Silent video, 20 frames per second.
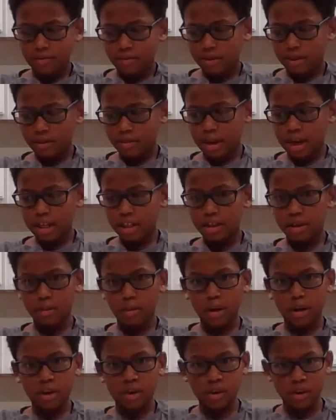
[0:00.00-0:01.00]
to mention
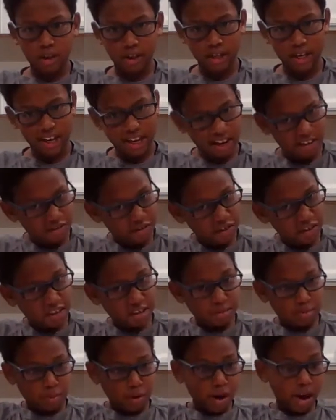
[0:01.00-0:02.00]
what you'll need for
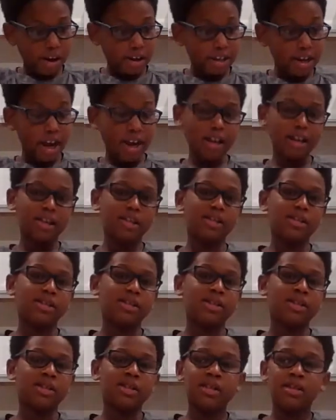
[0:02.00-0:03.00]
this project.